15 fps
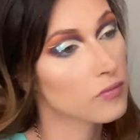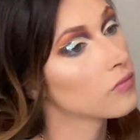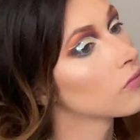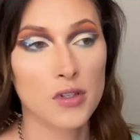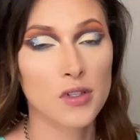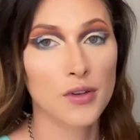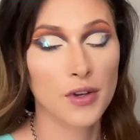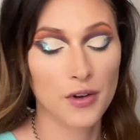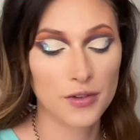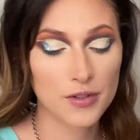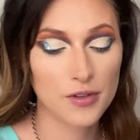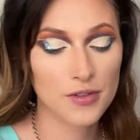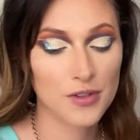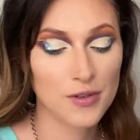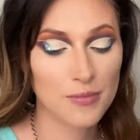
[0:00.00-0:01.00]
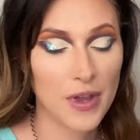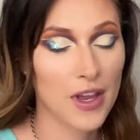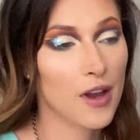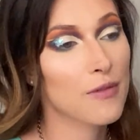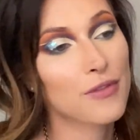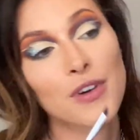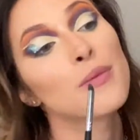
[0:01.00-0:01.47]
So I also do
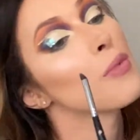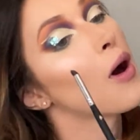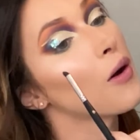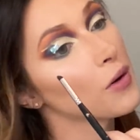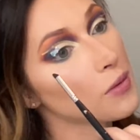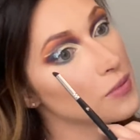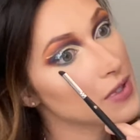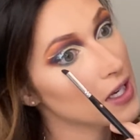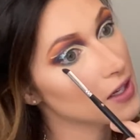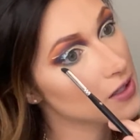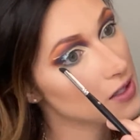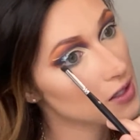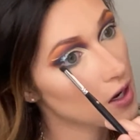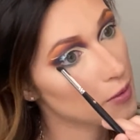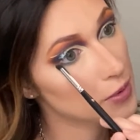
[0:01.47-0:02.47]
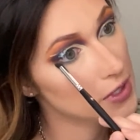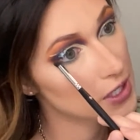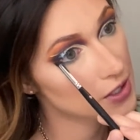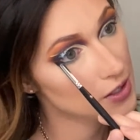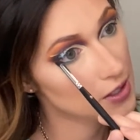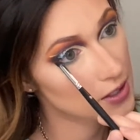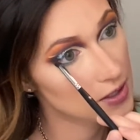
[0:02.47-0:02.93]
makeup for ballroom dance
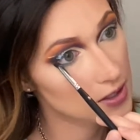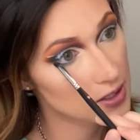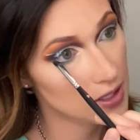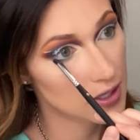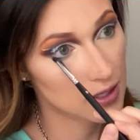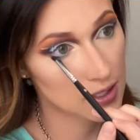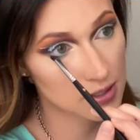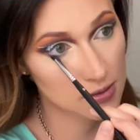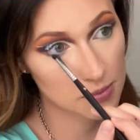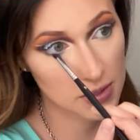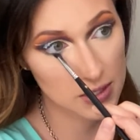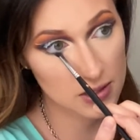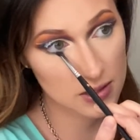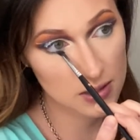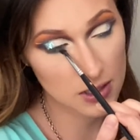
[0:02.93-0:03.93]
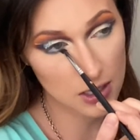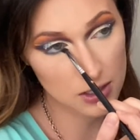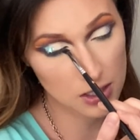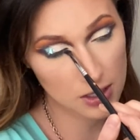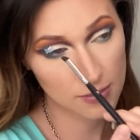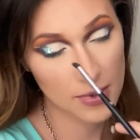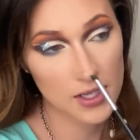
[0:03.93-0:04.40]
competitions, and this would be such
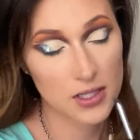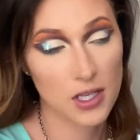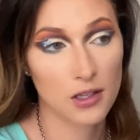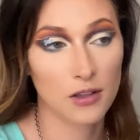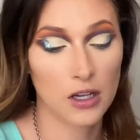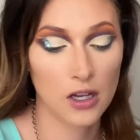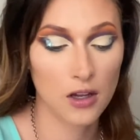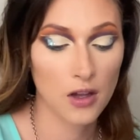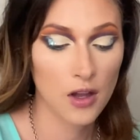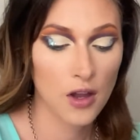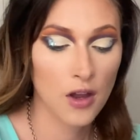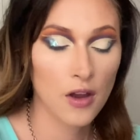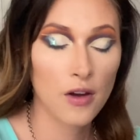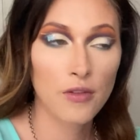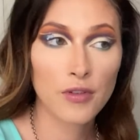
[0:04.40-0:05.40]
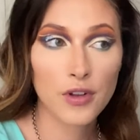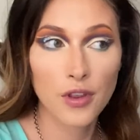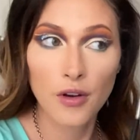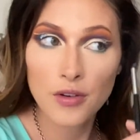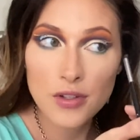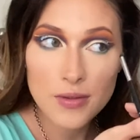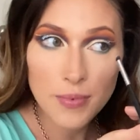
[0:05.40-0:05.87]
an amazing look for
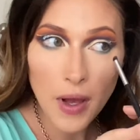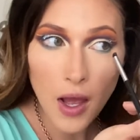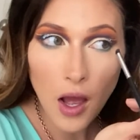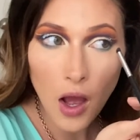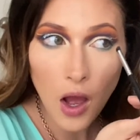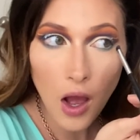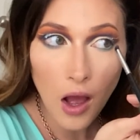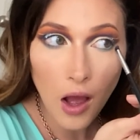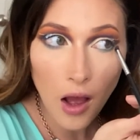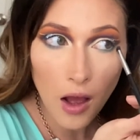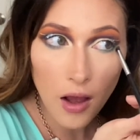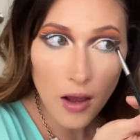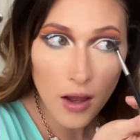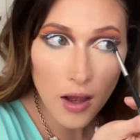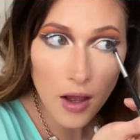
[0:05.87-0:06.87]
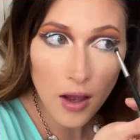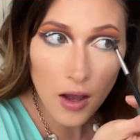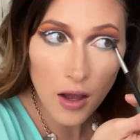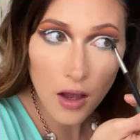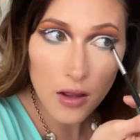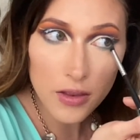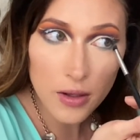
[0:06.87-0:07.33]
those, but
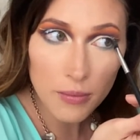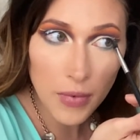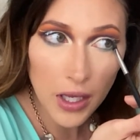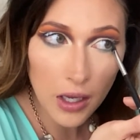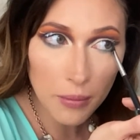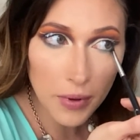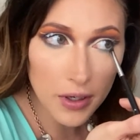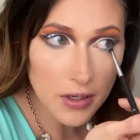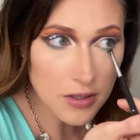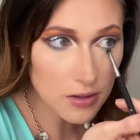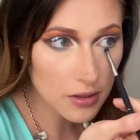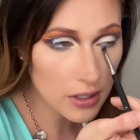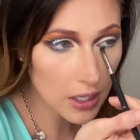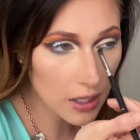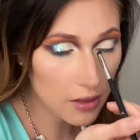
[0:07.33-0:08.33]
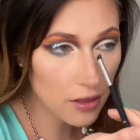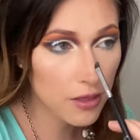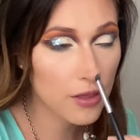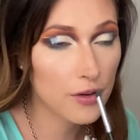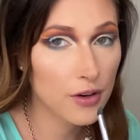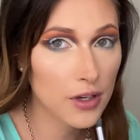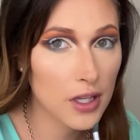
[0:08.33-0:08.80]
the makeup artists only get
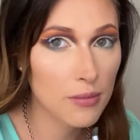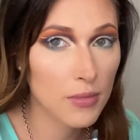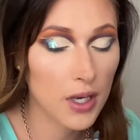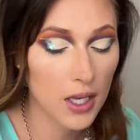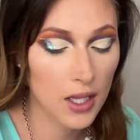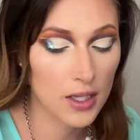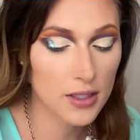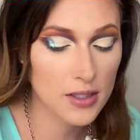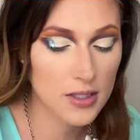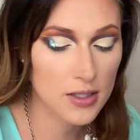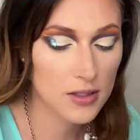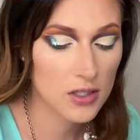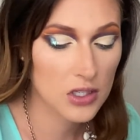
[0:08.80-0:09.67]
30 minutes